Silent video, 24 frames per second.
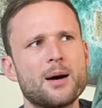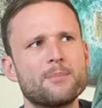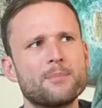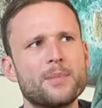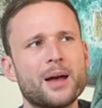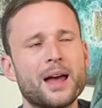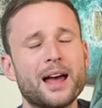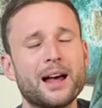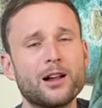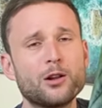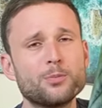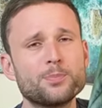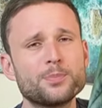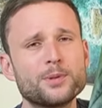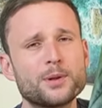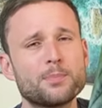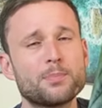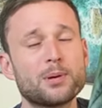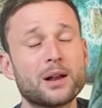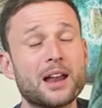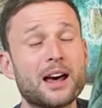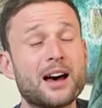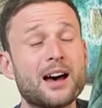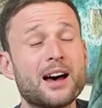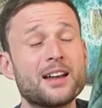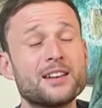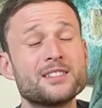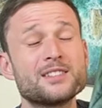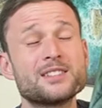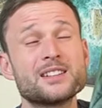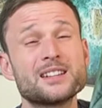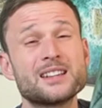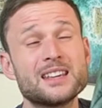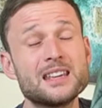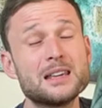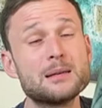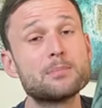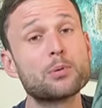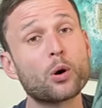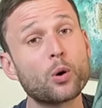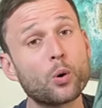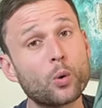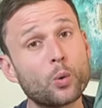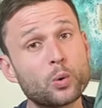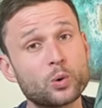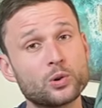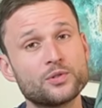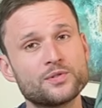help the plant keep
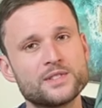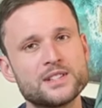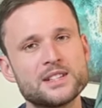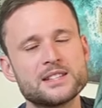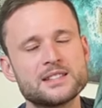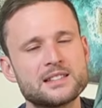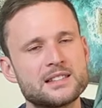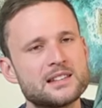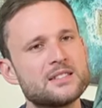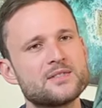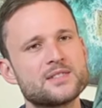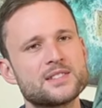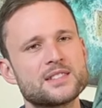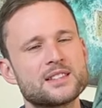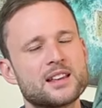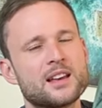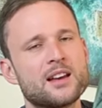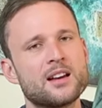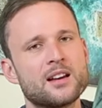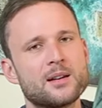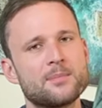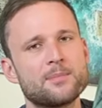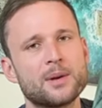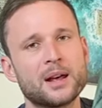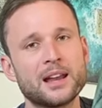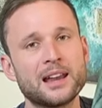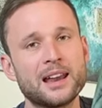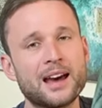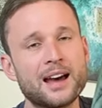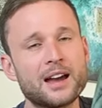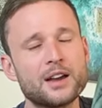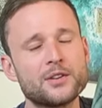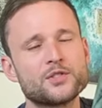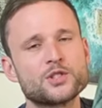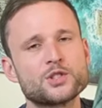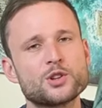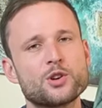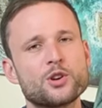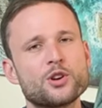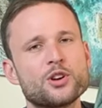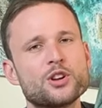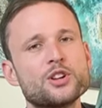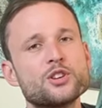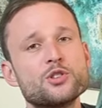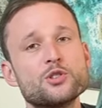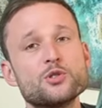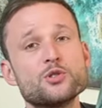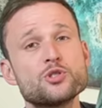all of these leaves alive. So
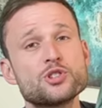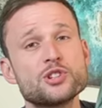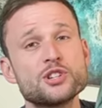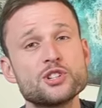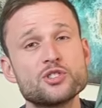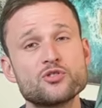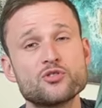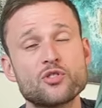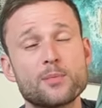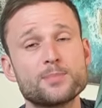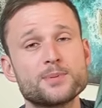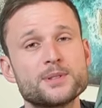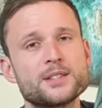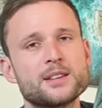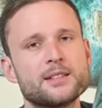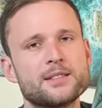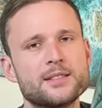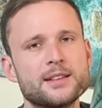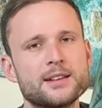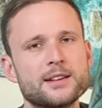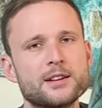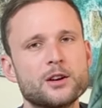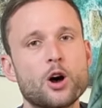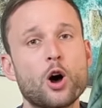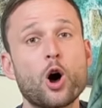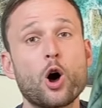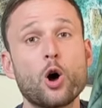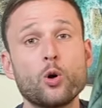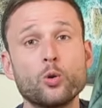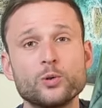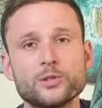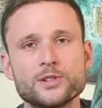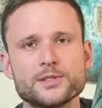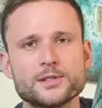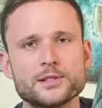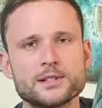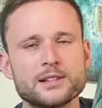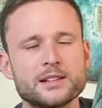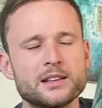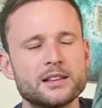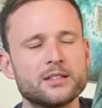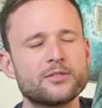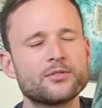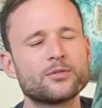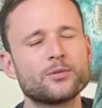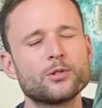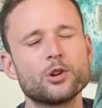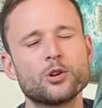it usually drops the oldest
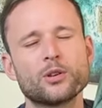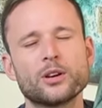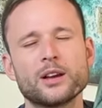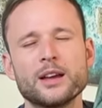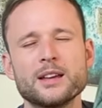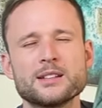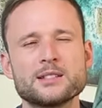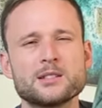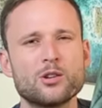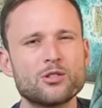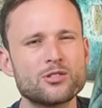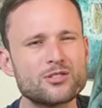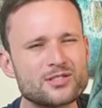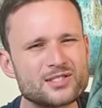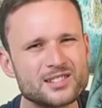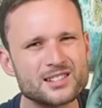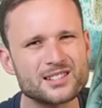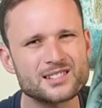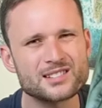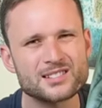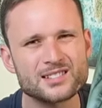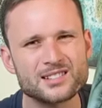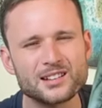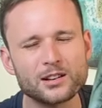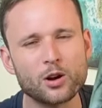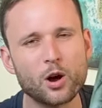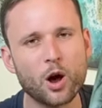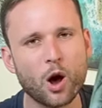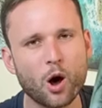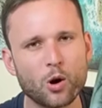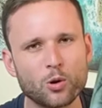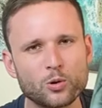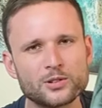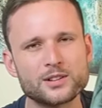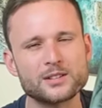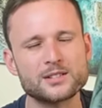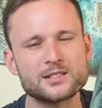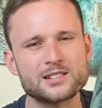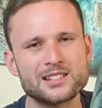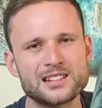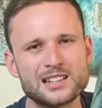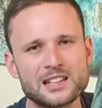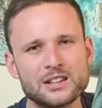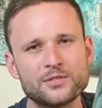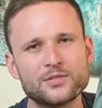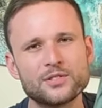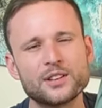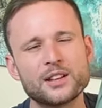leaf. Look, as long as it's the oldest
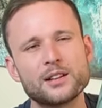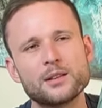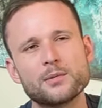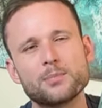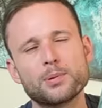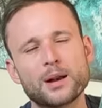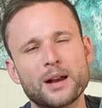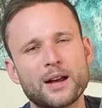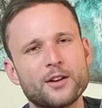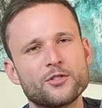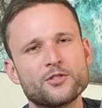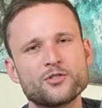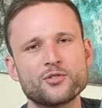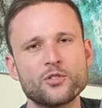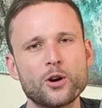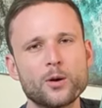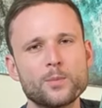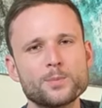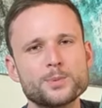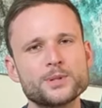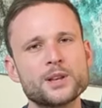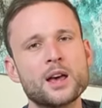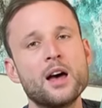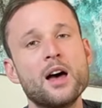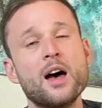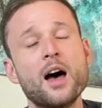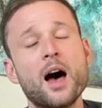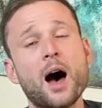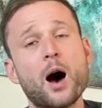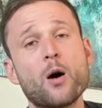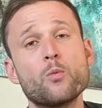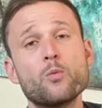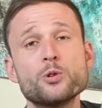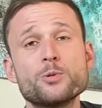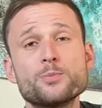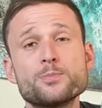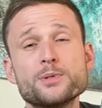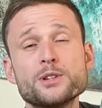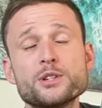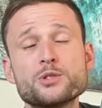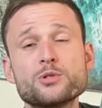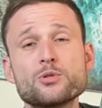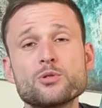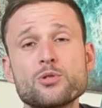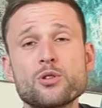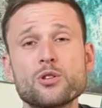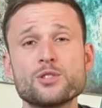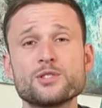leaf that a plant drops, I wouldn't be
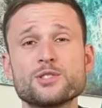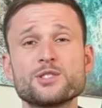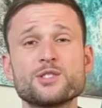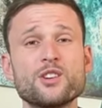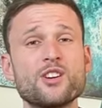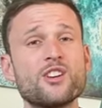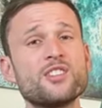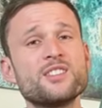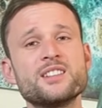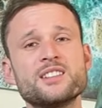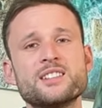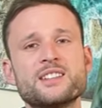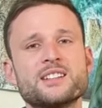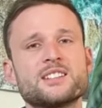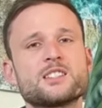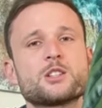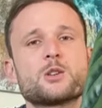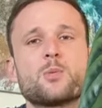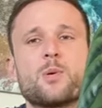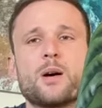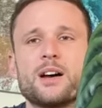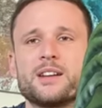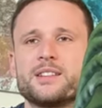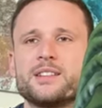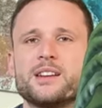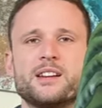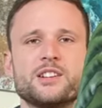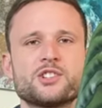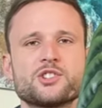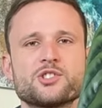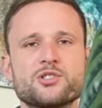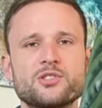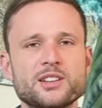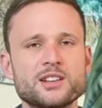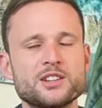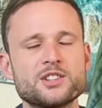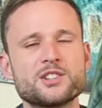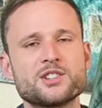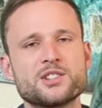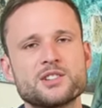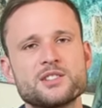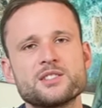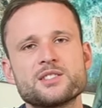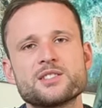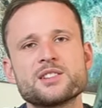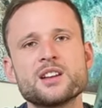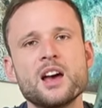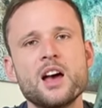too concerned. That's quite natural. It
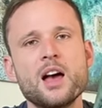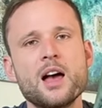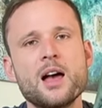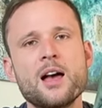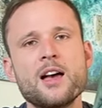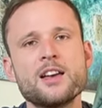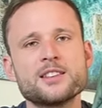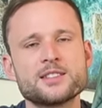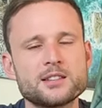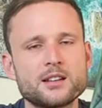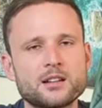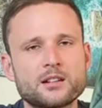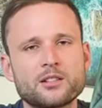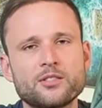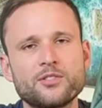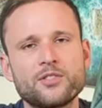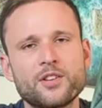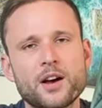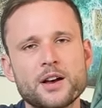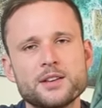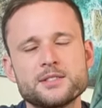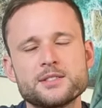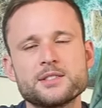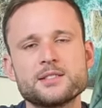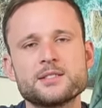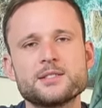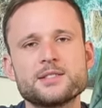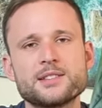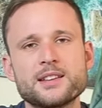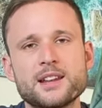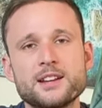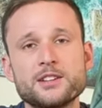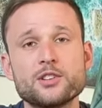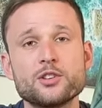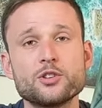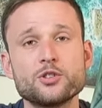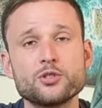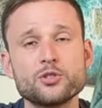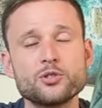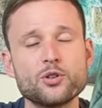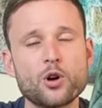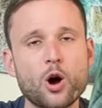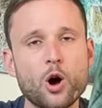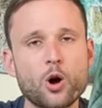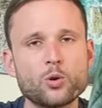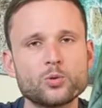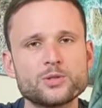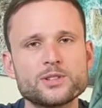just sacrifices that
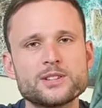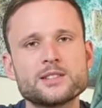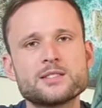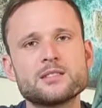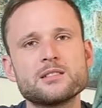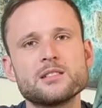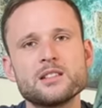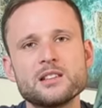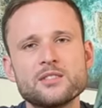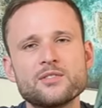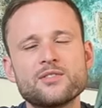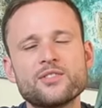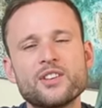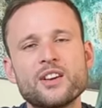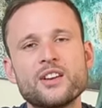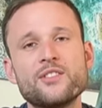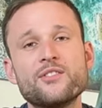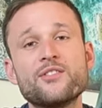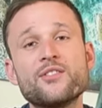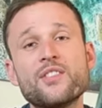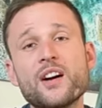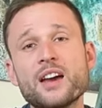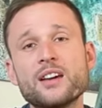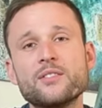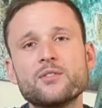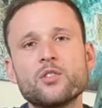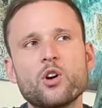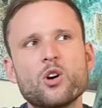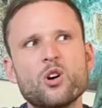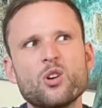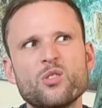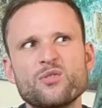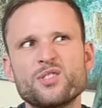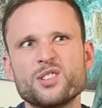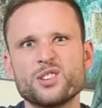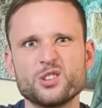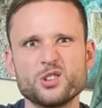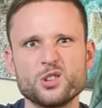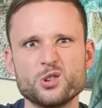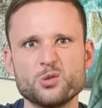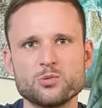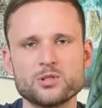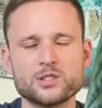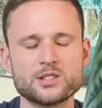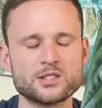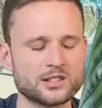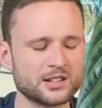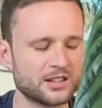oldest leaf in favor of the
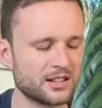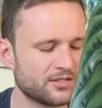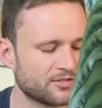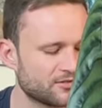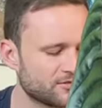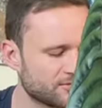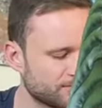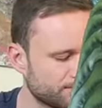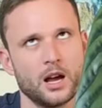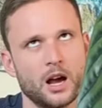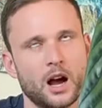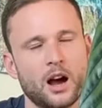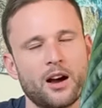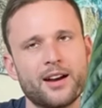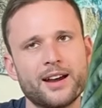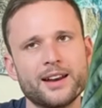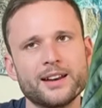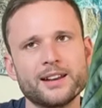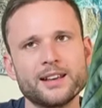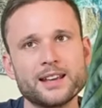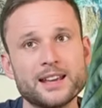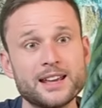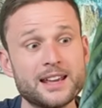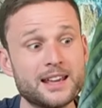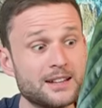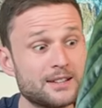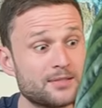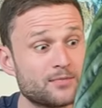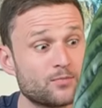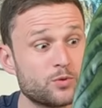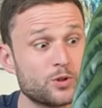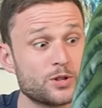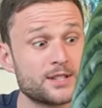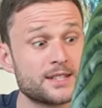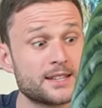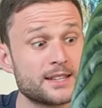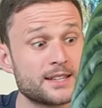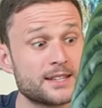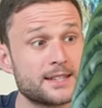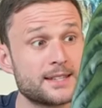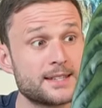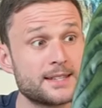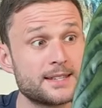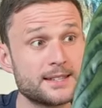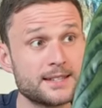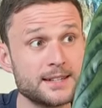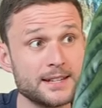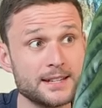newest leaf. All right, it was
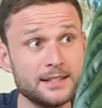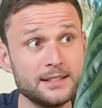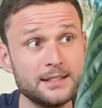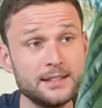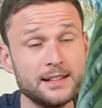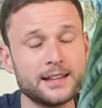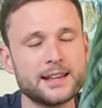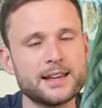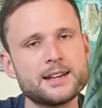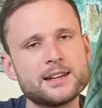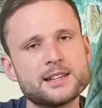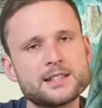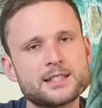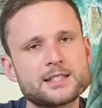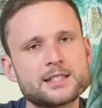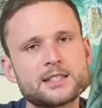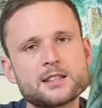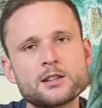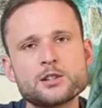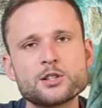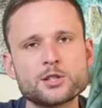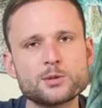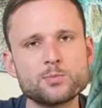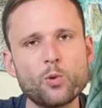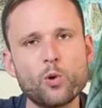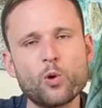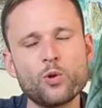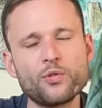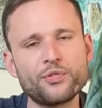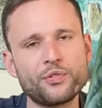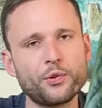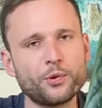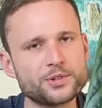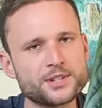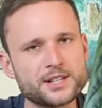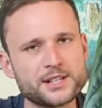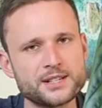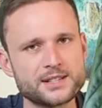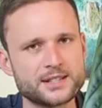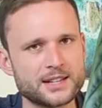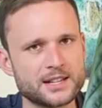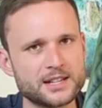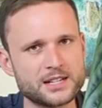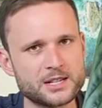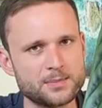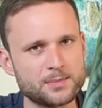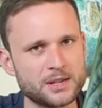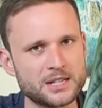still in its small
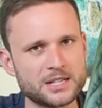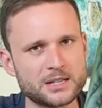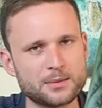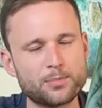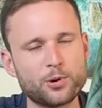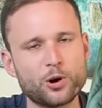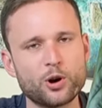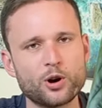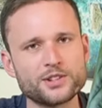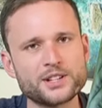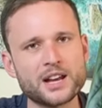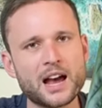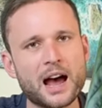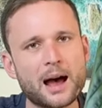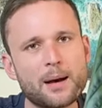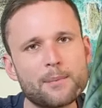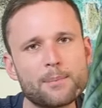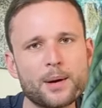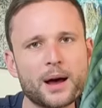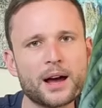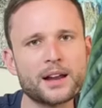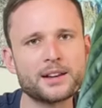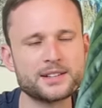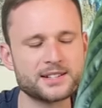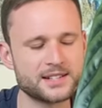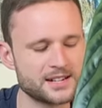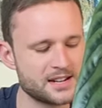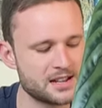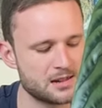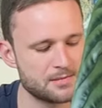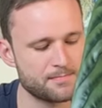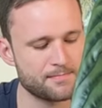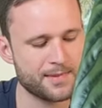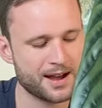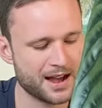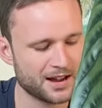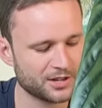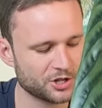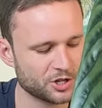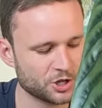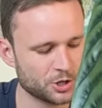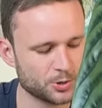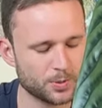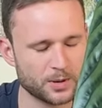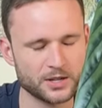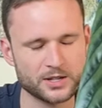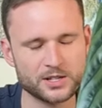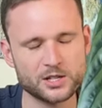14-centimeter pot up until March
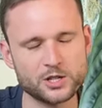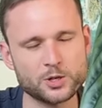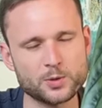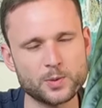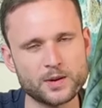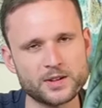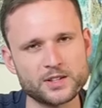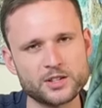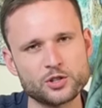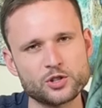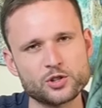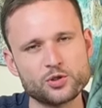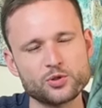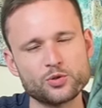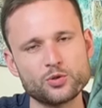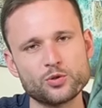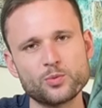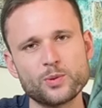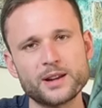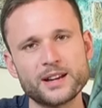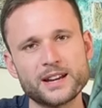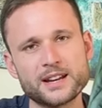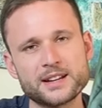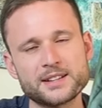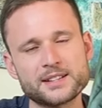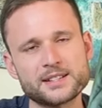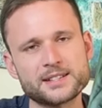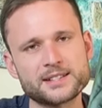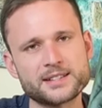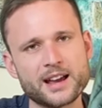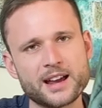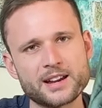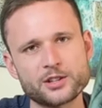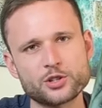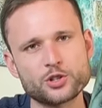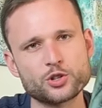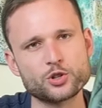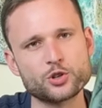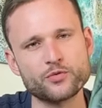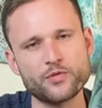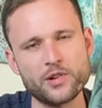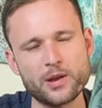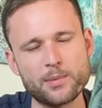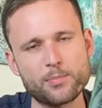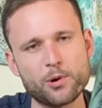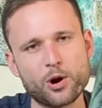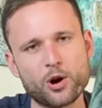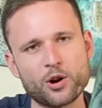2022 when I decided to
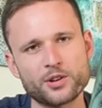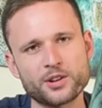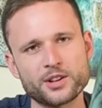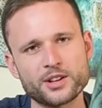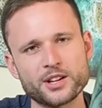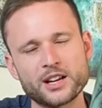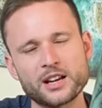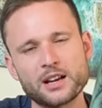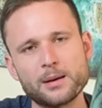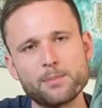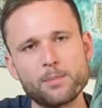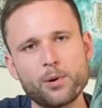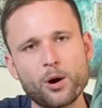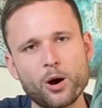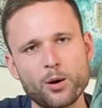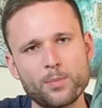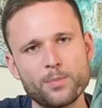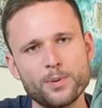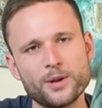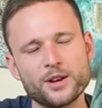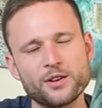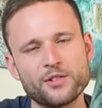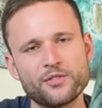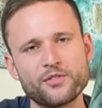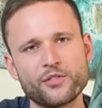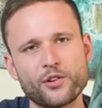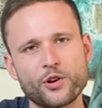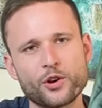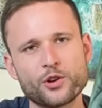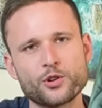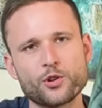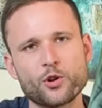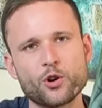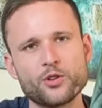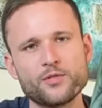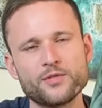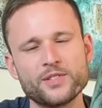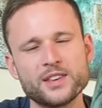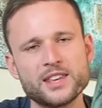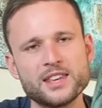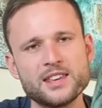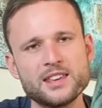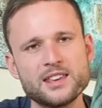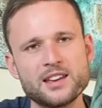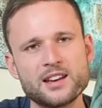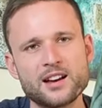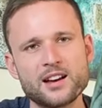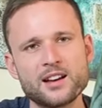repot it. And I pop in a photo over
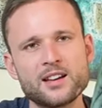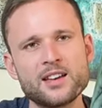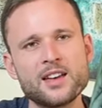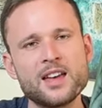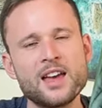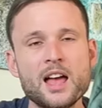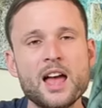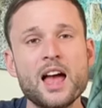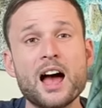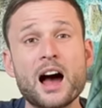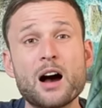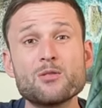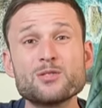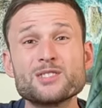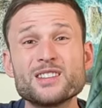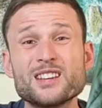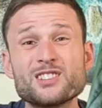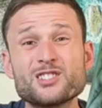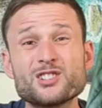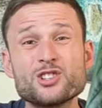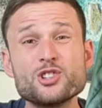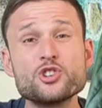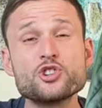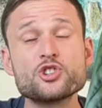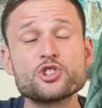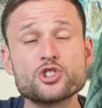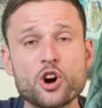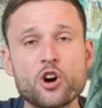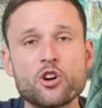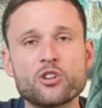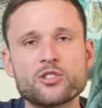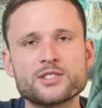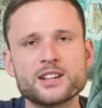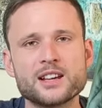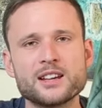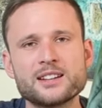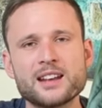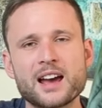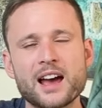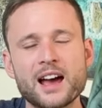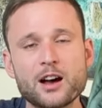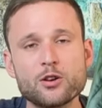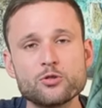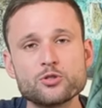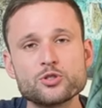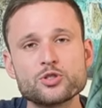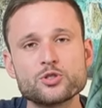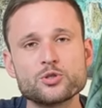here. I was actually shocked at
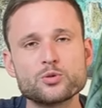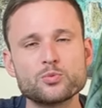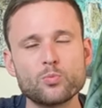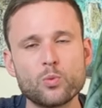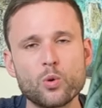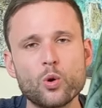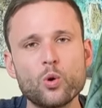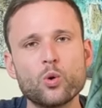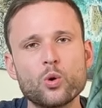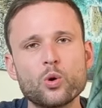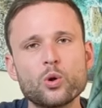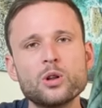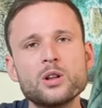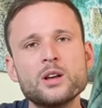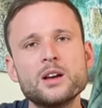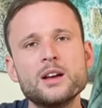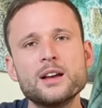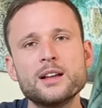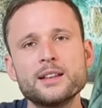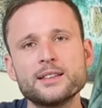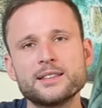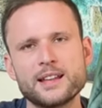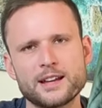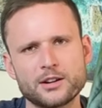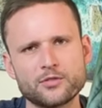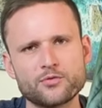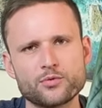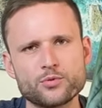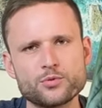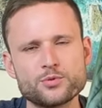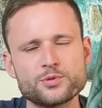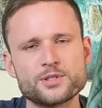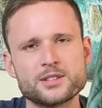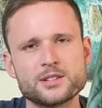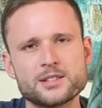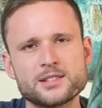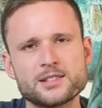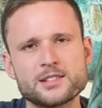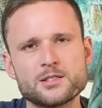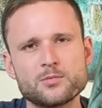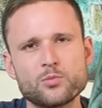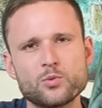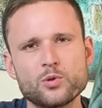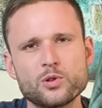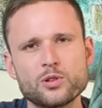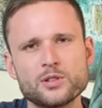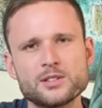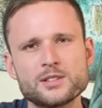how small that root
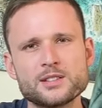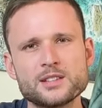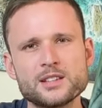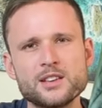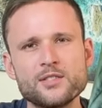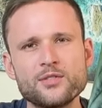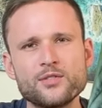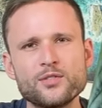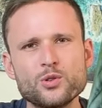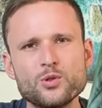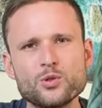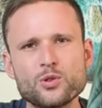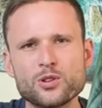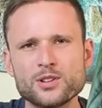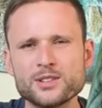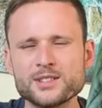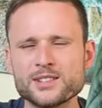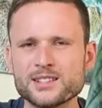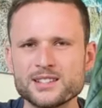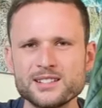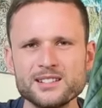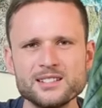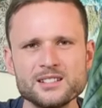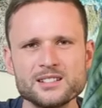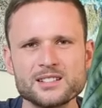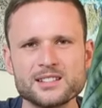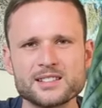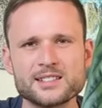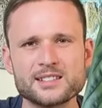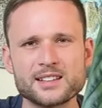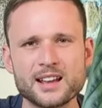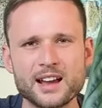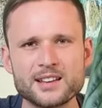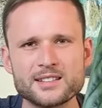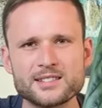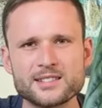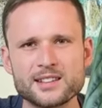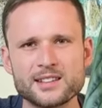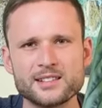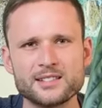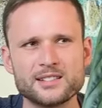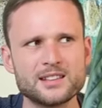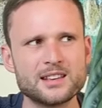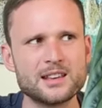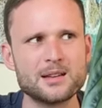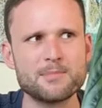system was if you consider the size and the